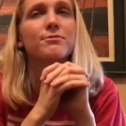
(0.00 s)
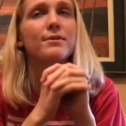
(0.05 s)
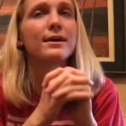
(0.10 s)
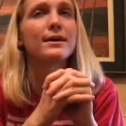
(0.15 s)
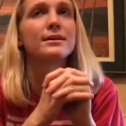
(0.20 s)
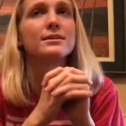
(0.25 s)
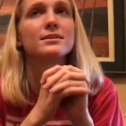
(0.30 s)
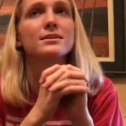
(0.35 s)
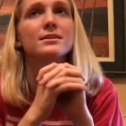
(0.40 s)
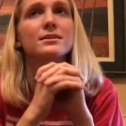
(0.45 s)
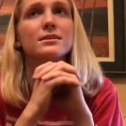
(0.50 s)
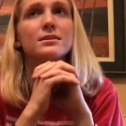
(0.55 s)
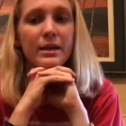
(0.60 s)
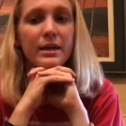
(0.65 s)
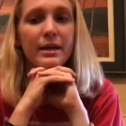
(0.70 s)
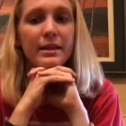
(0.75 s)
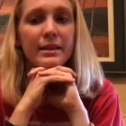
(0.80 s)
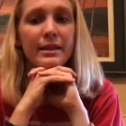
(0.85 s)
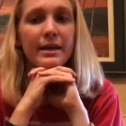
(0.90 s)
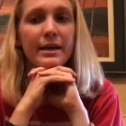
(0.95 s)
friends,
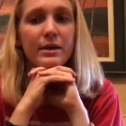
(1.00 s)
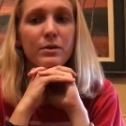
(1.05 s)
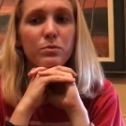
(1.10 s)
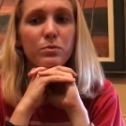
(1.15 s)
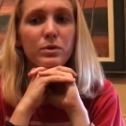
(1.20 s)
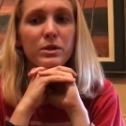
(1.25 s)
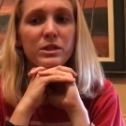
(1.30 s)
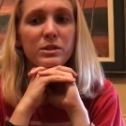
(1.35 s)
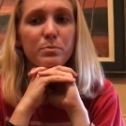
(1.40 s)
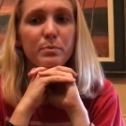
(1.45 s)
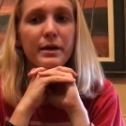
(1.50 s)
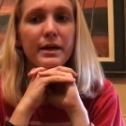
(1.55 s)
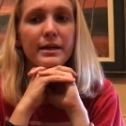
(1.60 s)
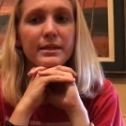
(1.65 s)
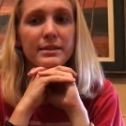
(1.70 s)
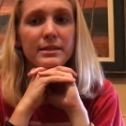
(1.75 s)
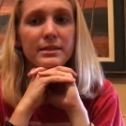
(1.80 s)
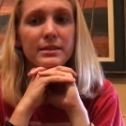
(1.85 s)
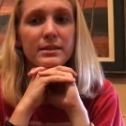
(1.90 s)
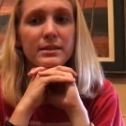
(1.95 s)
and then we
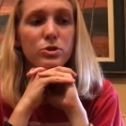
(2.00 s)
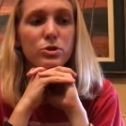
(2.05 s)
spent